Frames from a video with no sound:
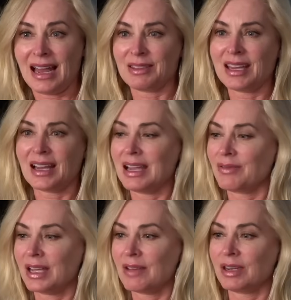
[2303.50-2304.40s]
And I think I
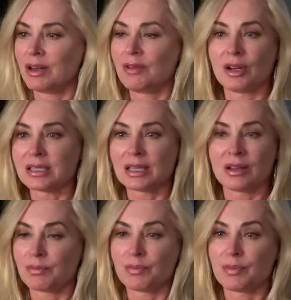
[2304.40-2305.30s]
even gave an interview. I said
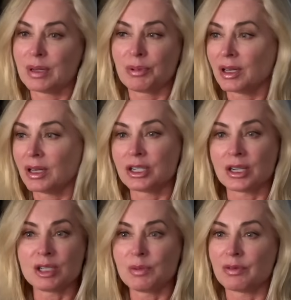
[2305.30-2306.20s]
that people are going to
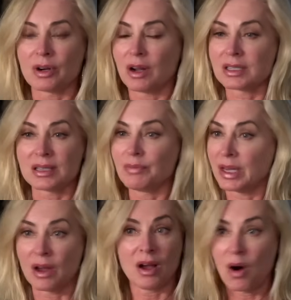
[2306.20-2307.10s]
judge me for
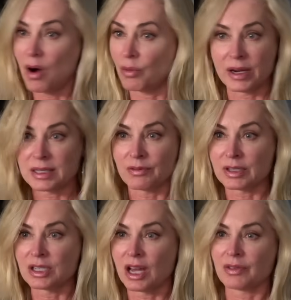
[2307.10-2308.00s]
something always. If
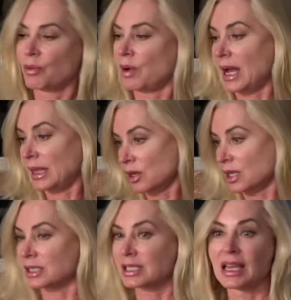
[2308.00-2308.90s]
it's not the way I
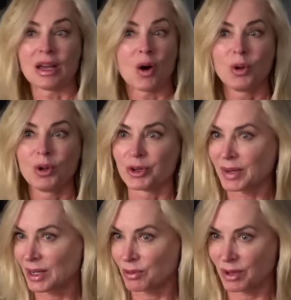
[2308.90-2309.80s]
look, it's getting older
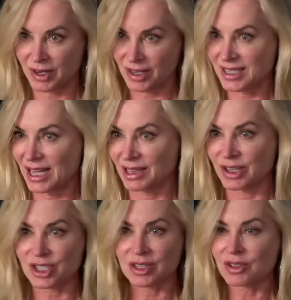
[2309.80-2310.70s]
being a woman on
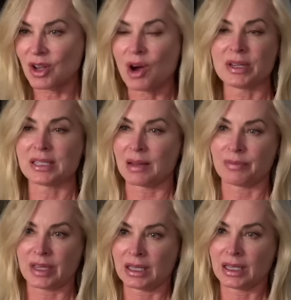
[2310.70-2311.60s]
television. There's always
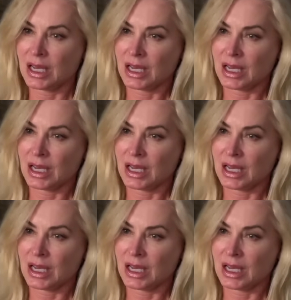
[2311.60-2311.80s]
something.